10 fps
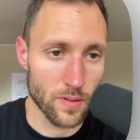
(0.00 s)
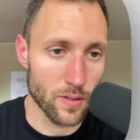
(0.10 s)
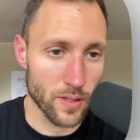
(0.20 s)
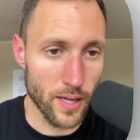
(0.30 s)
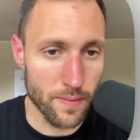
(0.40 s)

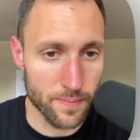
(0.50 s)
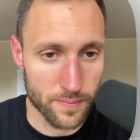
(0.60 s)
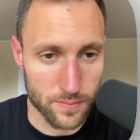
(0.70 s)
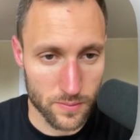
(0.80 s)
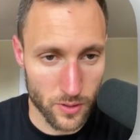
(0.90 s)
Okay,
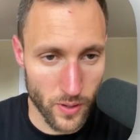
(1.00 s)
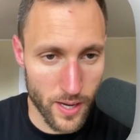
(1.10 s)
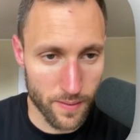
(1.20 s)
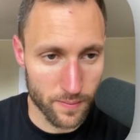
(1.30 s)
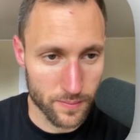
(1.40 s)

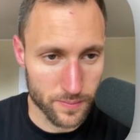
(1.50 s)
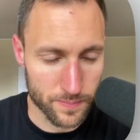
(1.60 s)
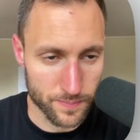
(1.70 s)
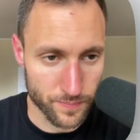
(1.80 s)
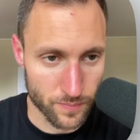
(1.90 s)
great.
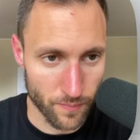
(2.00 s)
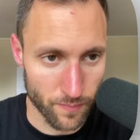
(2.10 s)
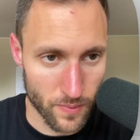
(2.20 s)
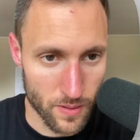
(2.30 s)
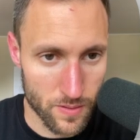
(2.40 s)

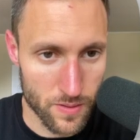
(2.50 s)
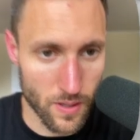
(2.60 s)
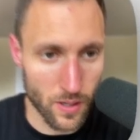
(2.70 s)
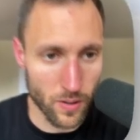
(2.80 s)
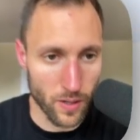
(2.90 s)

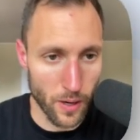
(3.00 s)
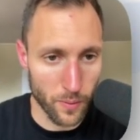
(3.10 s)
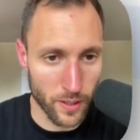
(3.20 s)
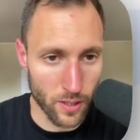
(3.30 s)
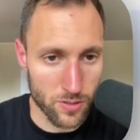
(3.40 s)
So now
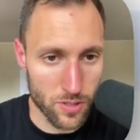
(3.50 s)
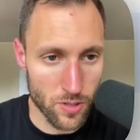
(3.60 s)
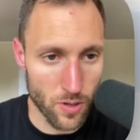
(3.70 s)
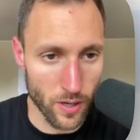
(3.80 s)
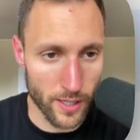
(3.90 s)
we can go
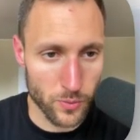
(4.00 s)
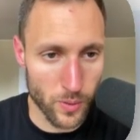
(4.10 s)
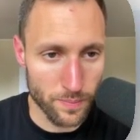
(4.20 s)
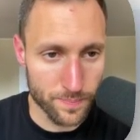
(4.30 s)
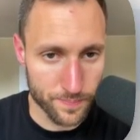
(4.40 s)
to our next one.